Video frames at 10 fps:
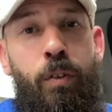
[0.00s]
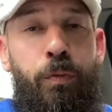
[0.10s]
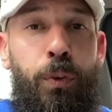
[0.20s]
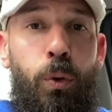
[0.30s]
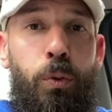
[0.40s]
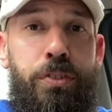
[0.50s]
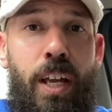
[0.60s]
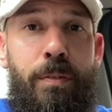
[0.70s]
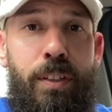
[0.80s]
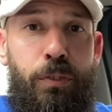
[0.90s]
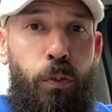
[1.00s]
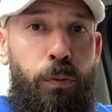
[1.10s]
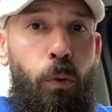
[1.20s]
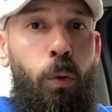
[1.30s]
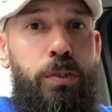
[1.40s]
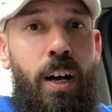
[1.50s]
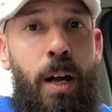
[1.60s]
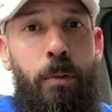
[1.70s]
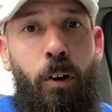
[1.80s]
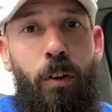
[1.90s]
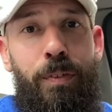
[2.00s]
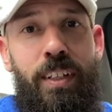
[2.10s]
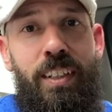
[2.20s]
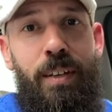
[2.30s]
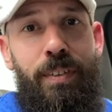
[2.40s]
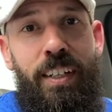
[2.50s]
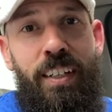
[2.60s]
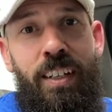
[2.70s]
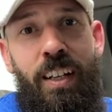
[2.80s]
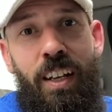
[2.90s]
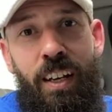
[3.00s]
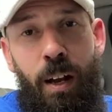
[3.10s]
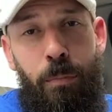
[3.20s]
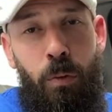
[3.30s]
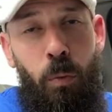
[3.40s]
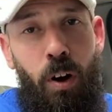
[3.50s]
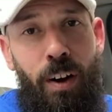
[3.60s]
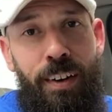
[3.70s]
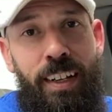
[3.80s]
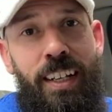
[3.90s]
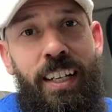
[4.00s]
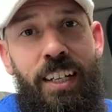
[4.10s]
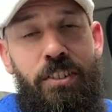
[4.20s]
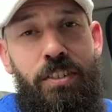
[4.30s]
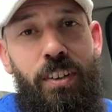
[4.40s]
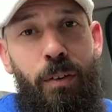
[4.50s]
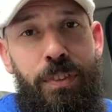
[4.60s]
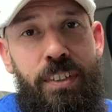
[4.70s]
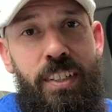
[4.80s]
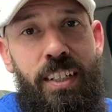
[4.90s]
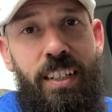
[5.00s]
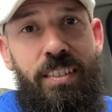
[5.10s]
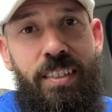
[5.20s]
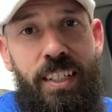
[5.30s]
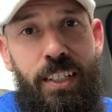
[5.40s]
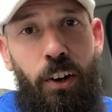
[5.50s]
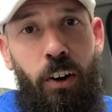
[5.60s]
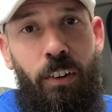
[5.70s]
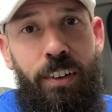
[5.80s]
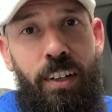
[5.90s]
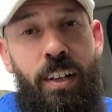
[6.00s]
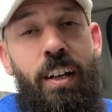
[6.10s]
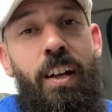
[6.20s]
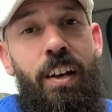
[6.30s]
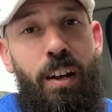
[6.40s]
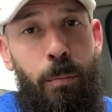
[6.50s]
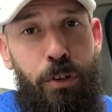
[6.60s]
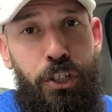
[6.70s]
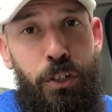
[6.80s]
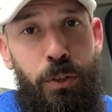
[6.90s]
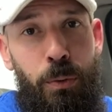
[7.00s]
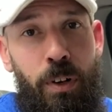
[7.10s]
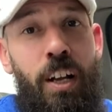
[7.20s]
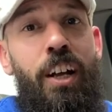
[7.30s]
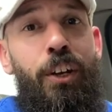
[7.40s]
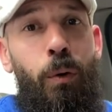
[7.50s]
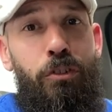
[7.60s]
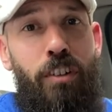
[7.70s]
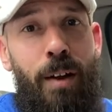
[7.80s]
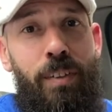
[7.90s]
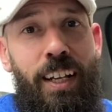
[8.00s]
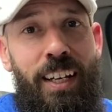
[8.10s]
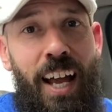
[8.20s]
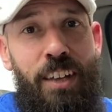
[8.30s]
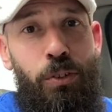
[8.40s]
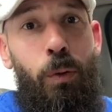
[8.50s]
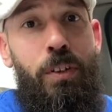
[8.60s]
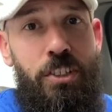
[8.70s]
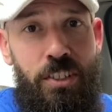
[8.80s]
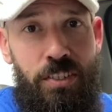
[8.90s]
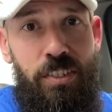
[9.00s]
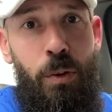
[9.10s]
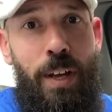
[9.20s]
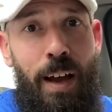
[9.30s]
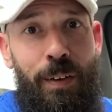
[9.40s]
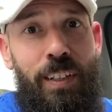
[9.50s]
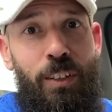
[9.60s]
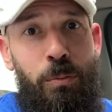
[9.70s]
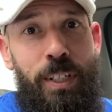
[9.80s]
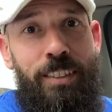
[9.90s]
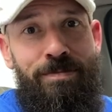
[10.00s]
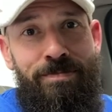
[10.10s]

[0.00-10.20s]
Fuel savings for full-time RV living. Number one, get yourself the TSD card. Number two, don't drive like an asshole and just slow down a little bit.